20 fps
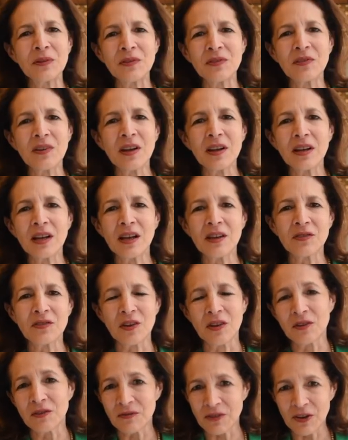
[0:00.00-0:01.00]
the State House
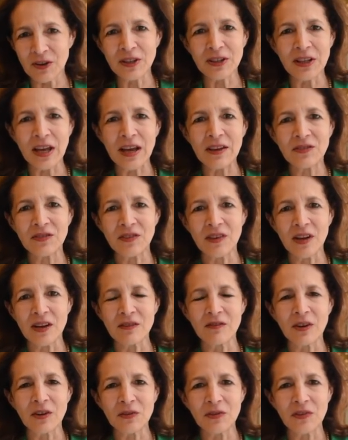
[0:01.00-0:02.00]
on the very last day
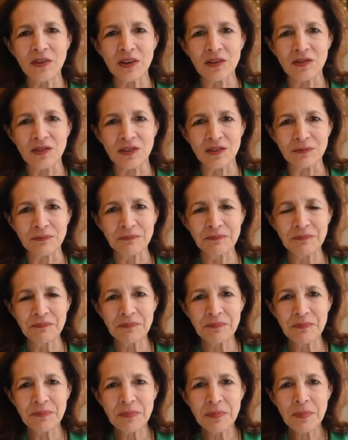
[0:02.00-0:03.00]
of our session.
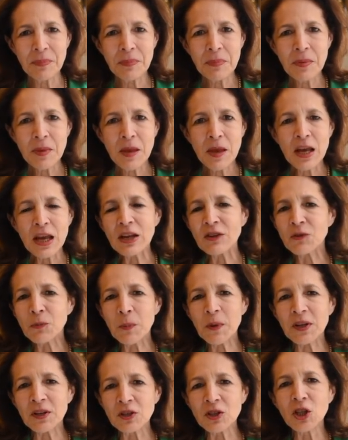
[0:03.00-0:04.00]
It's
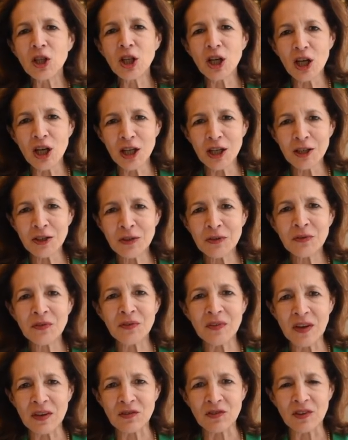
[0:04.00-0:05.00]
been a long
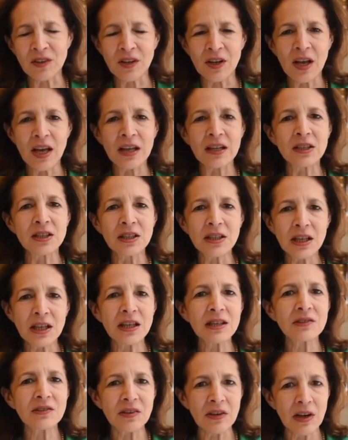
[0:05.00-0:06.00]
session and a
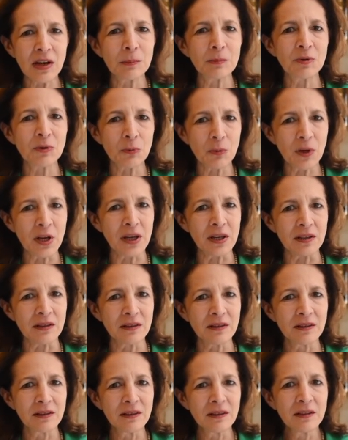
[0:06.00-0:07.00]
long time to wait
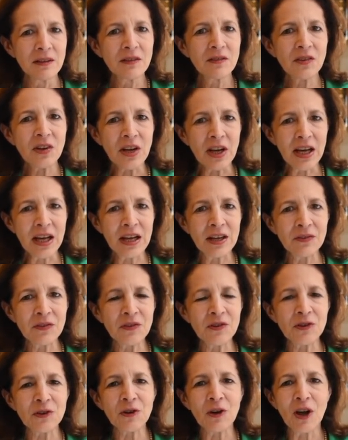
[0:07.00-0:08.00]
to
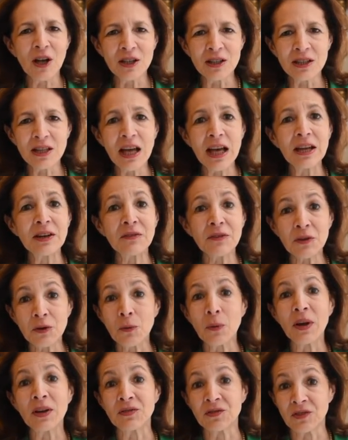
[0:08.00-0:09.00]
answer a lot of the
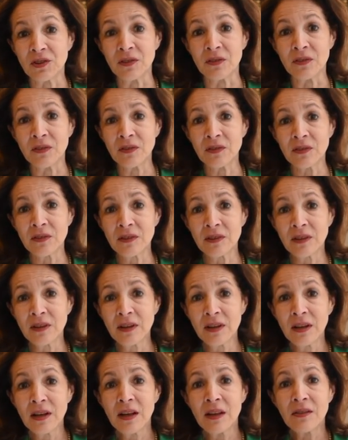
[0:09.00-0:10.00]
questions
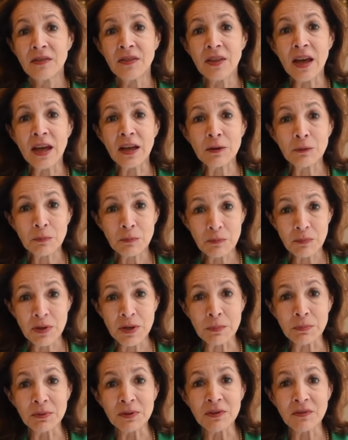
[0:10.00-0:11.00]
that
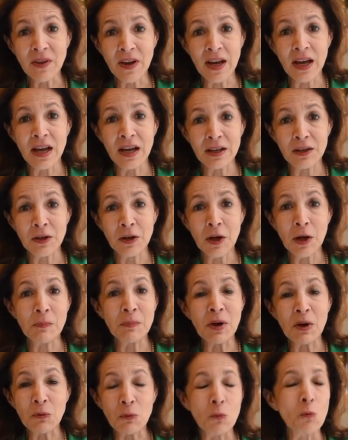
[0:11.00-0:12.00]
people have had
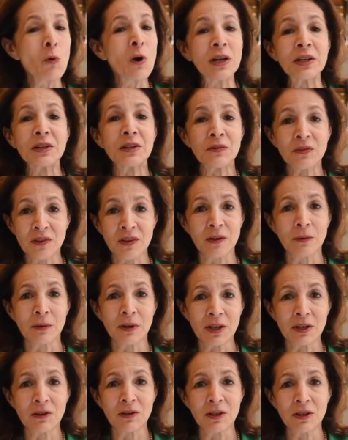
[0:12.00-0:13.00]
about what is
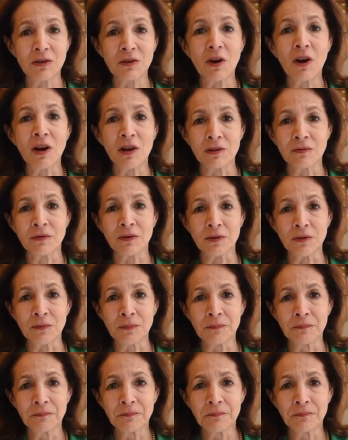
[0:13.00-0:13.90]
going on in Hartford.